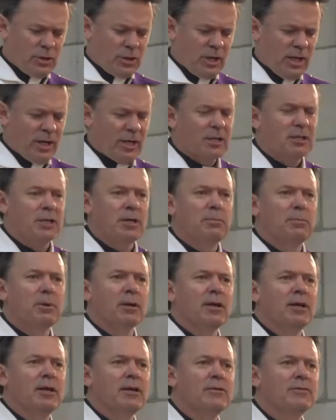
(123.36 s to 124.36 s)
Christianity
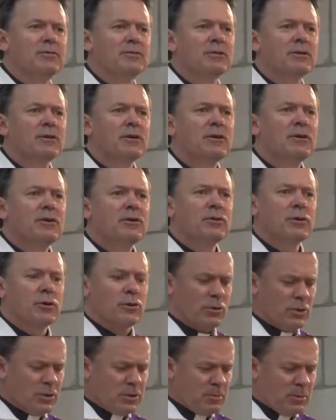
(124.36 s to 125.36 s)
believes
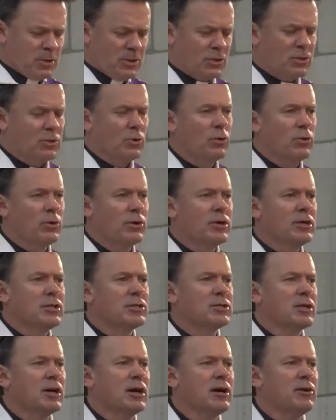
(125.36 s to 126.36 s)
the Christmas
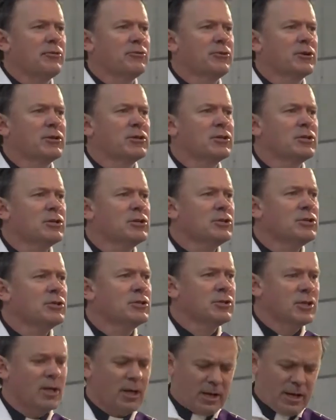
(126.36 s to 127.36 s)
stories are
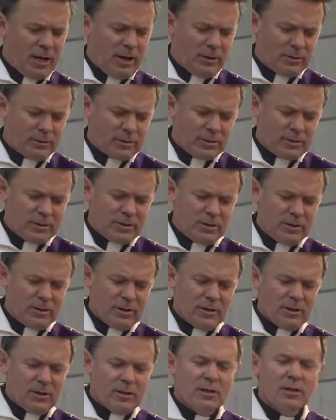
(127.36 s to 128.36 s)
fictitious accounts
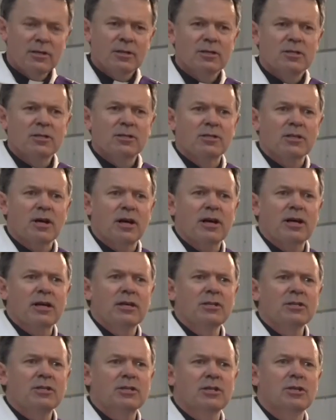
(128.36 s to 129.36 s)

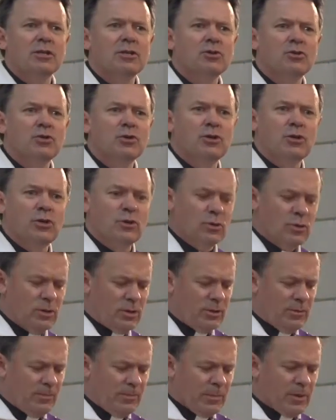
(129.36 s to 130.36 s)
designed to
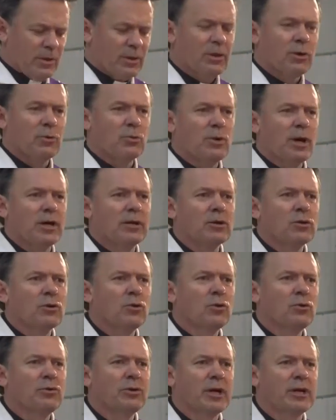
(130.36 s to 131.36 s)
introduce the
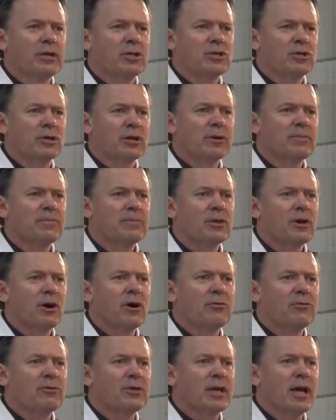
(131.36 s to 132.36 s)
radical nature
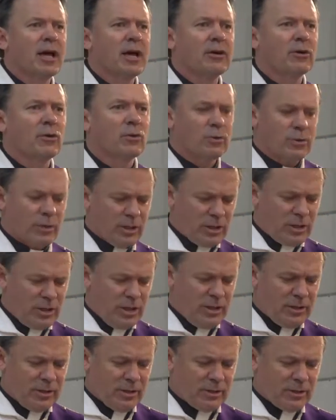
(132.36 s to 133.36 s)
of the adult
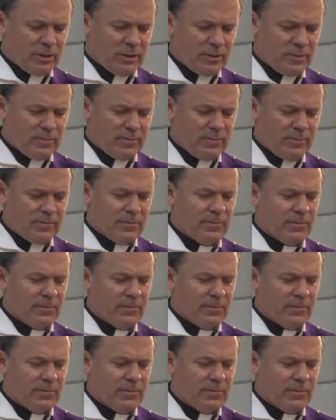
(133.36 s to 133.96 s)
Jesus.